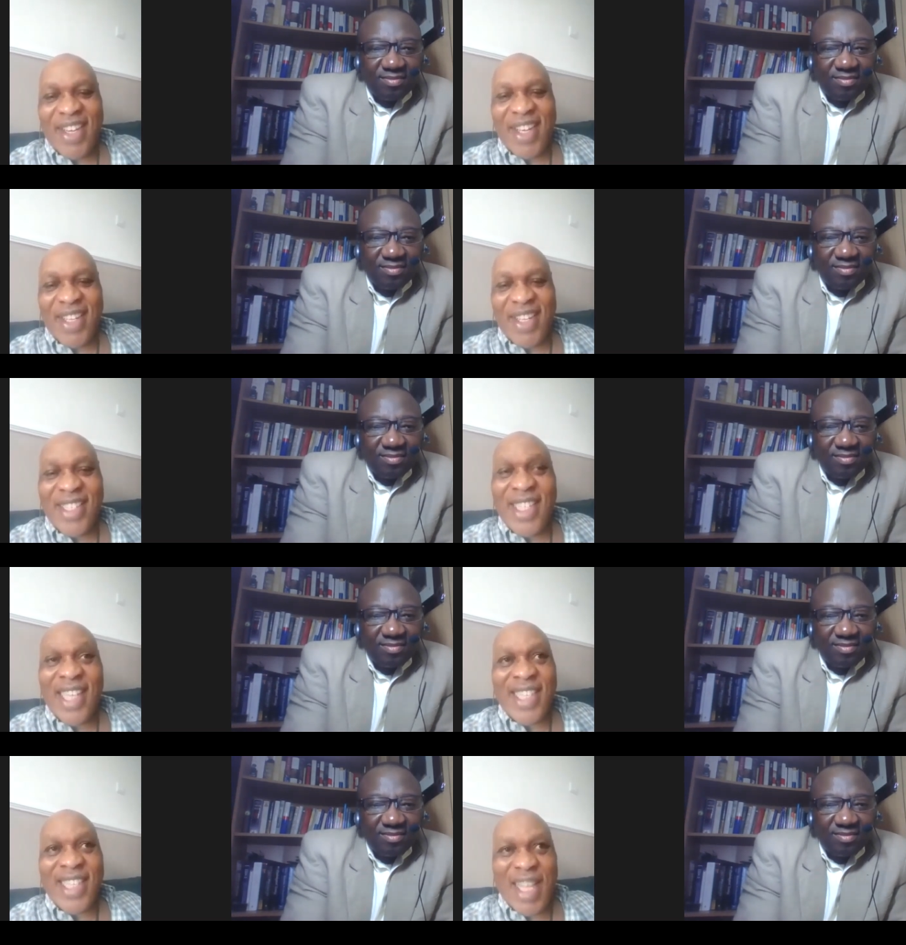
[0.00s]
Speaker 1: It is
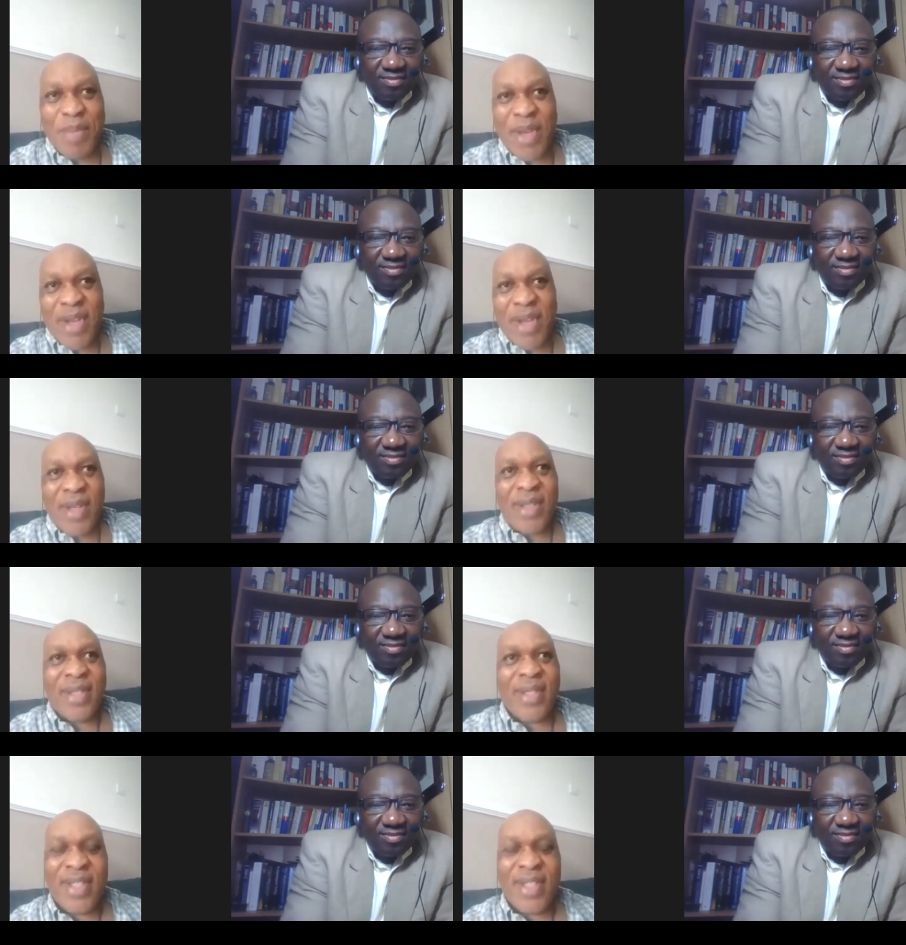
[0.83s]
asleep
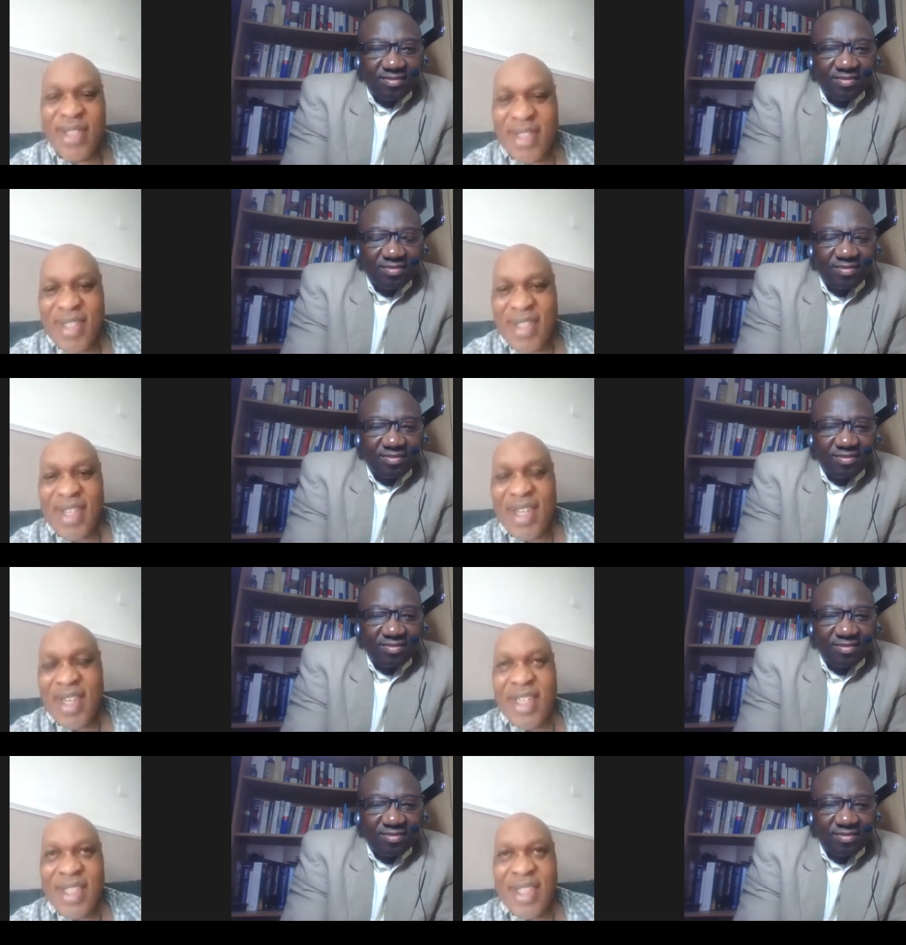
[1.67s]
because
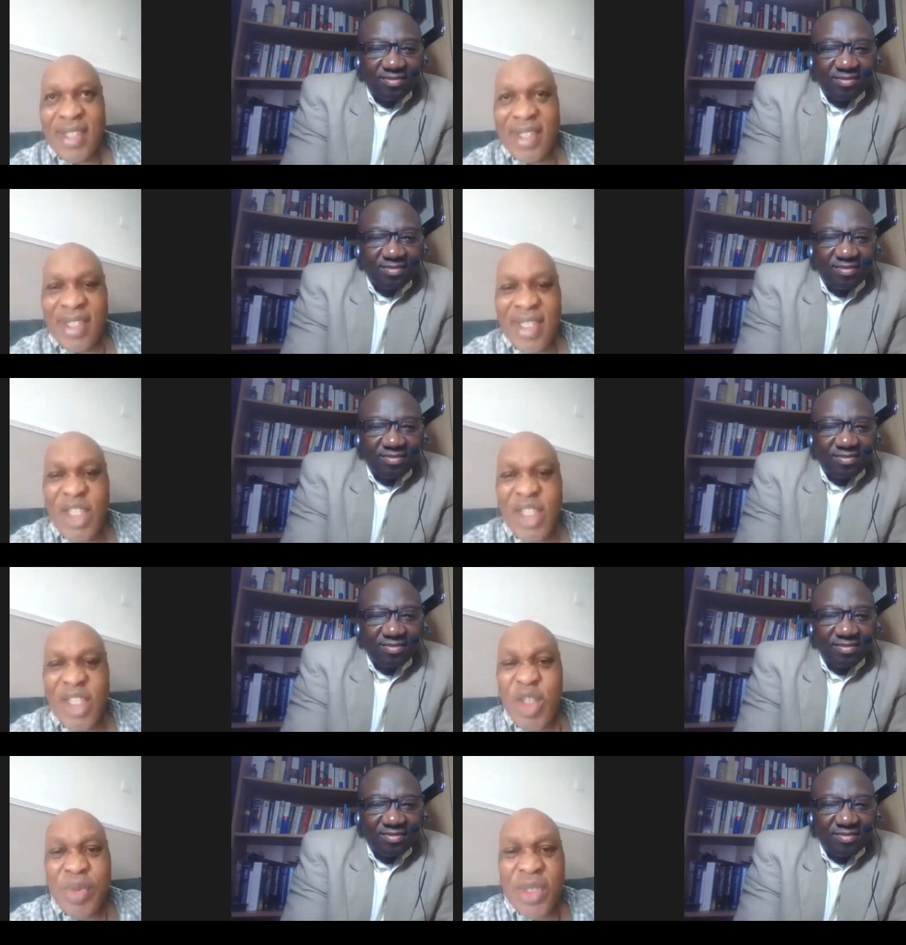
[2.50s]
you need
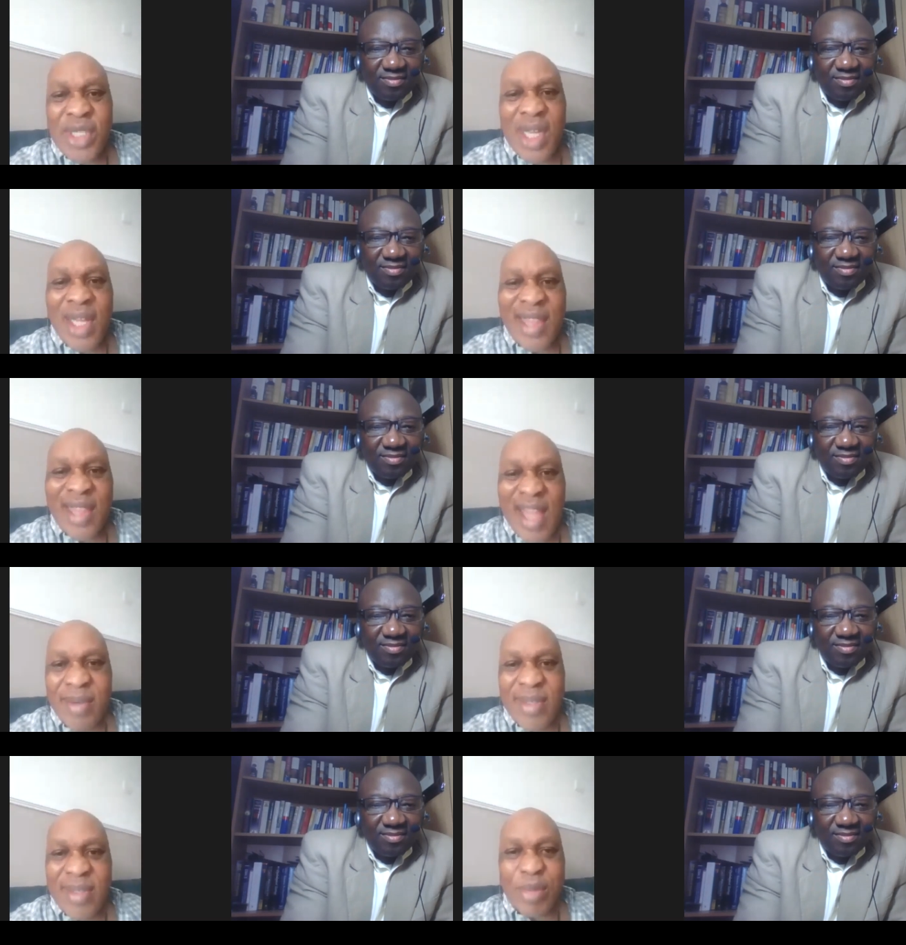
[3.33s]
to protect
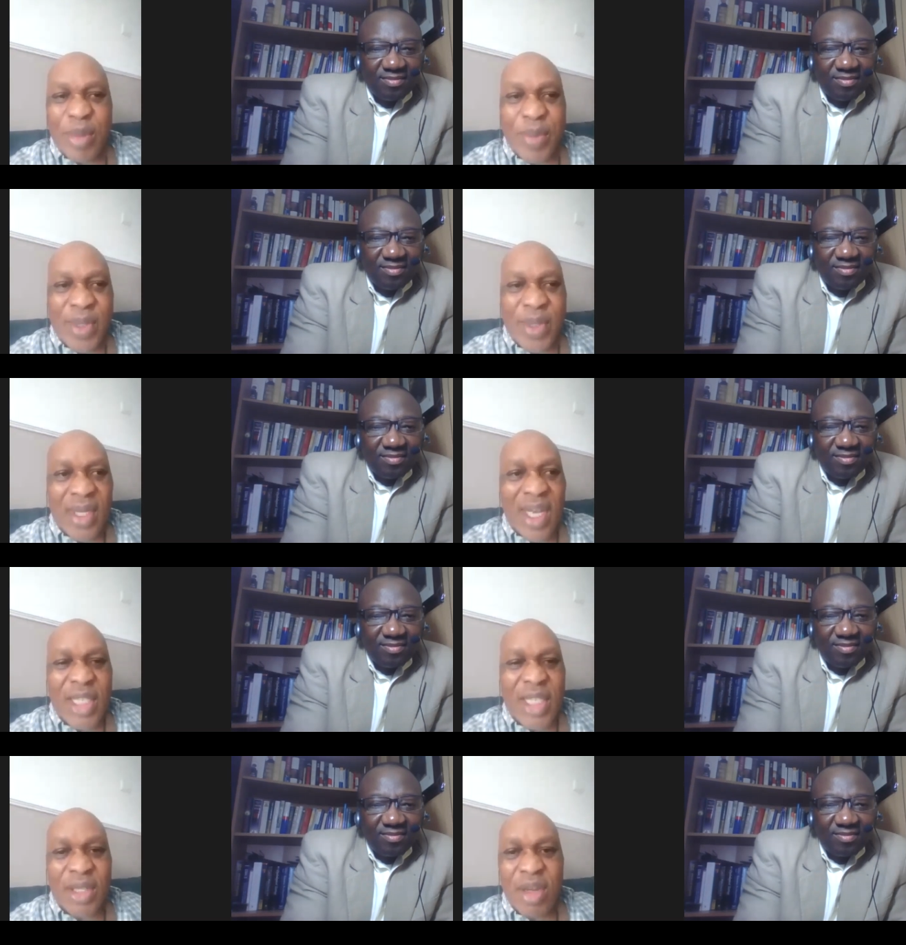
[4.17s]
lives and property
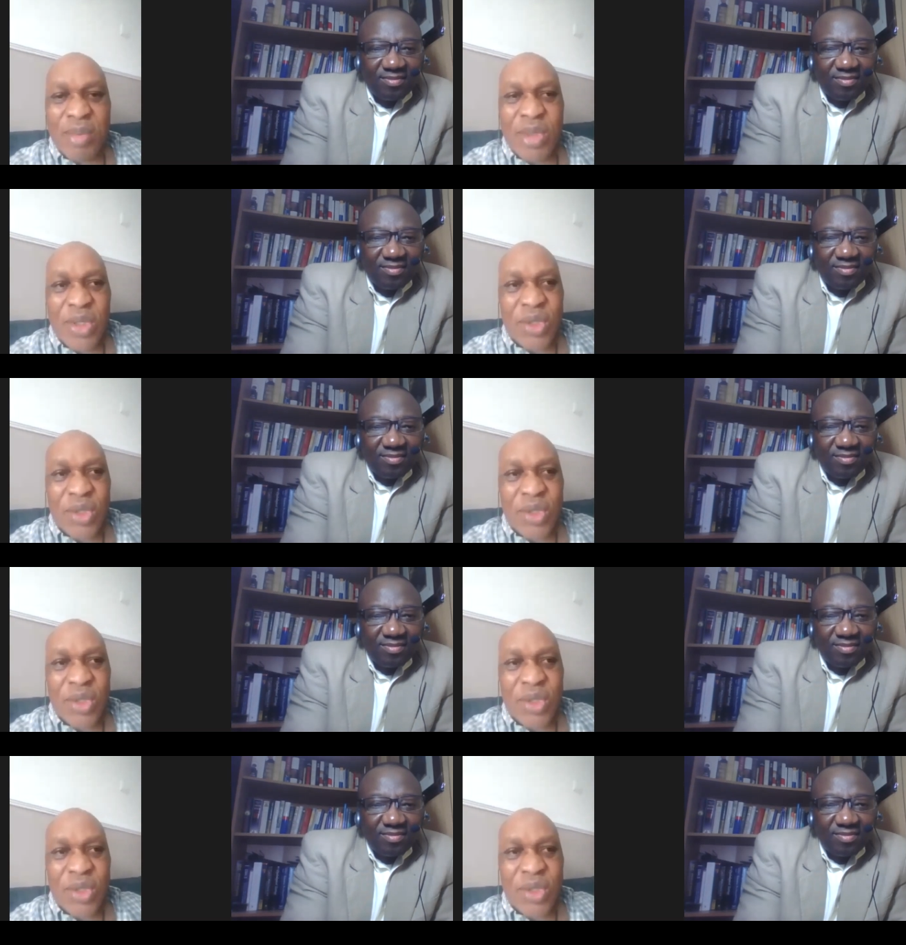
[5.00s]
as it comes
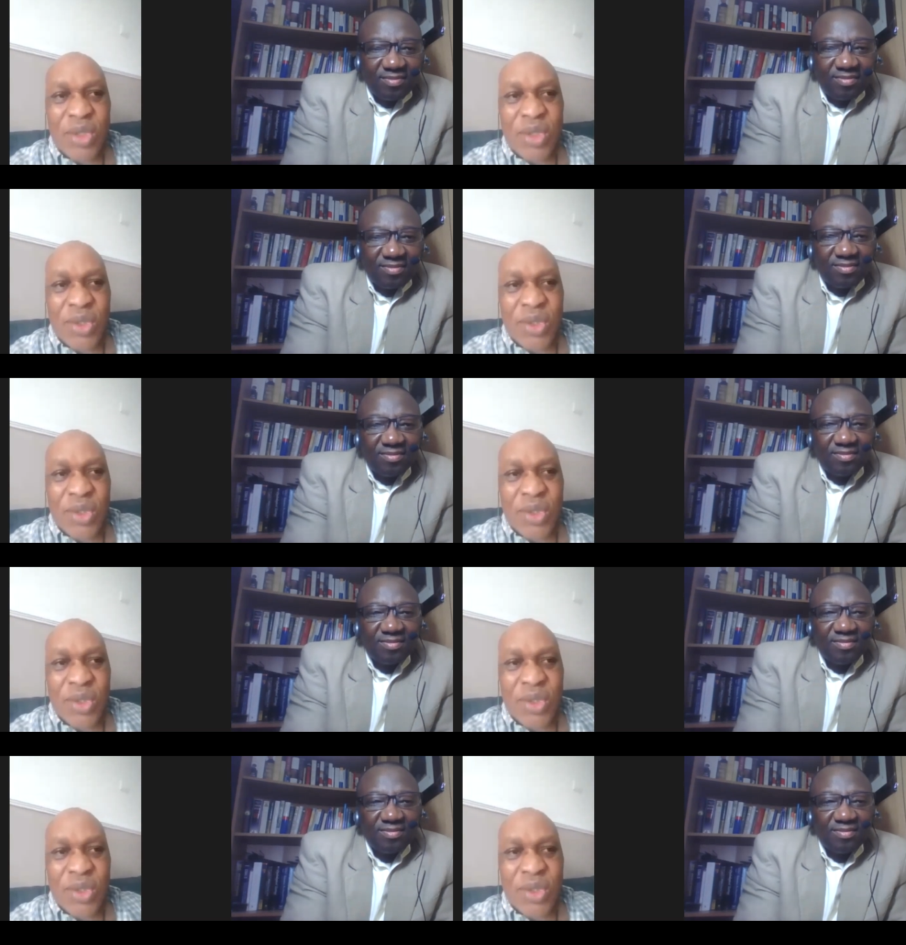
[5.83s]

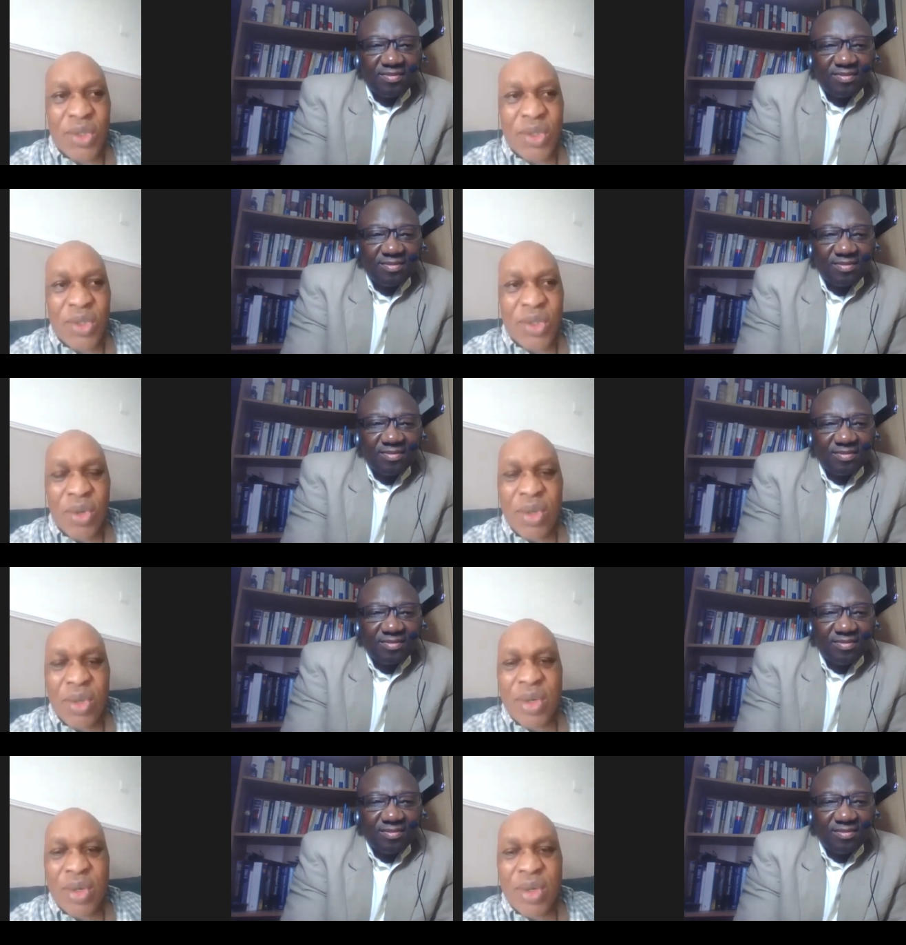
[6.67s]

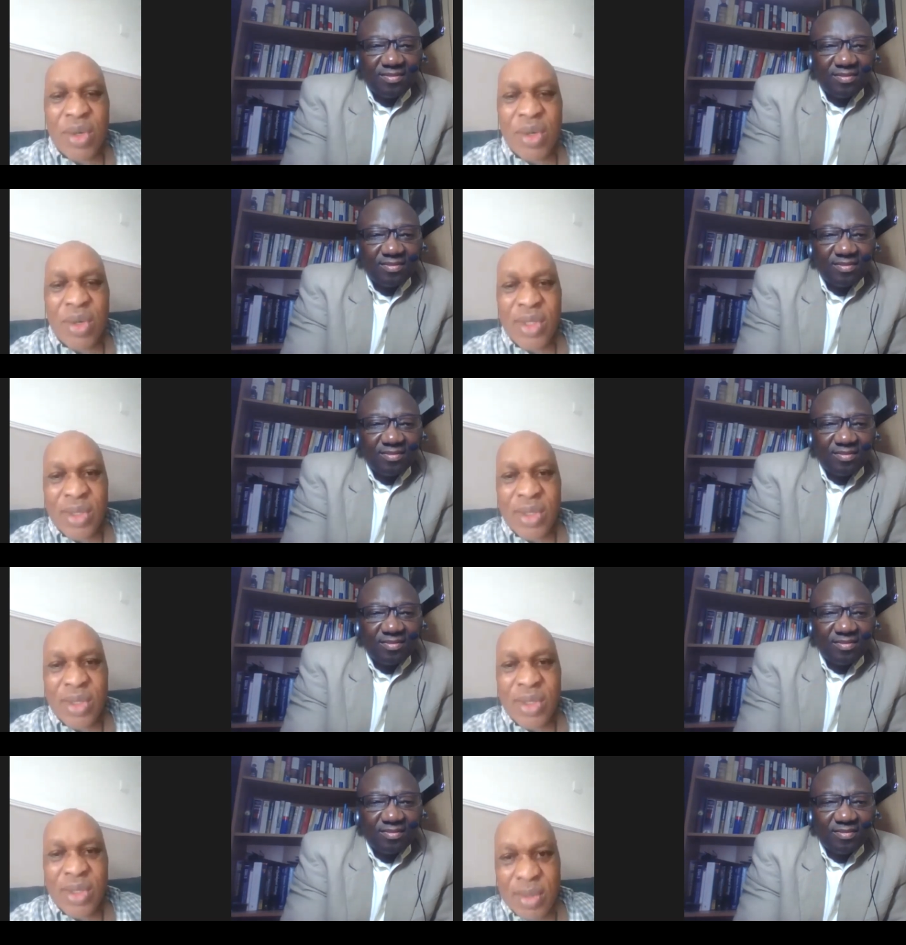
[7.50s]
so
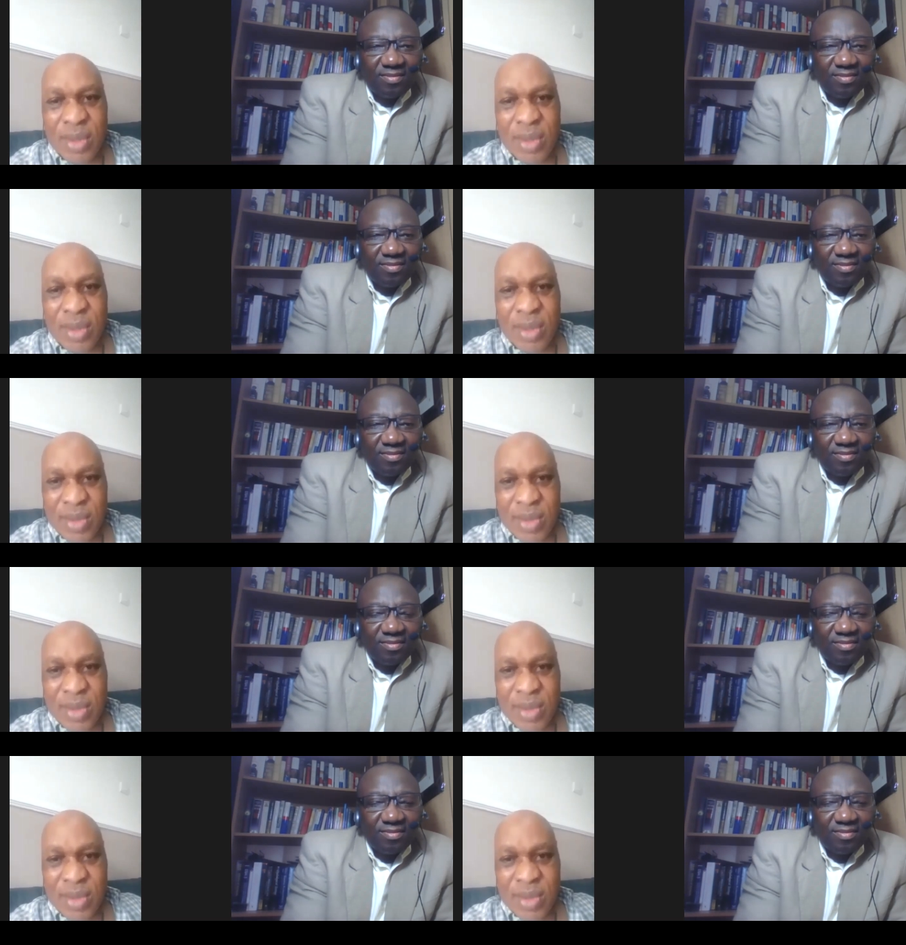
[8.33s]
critical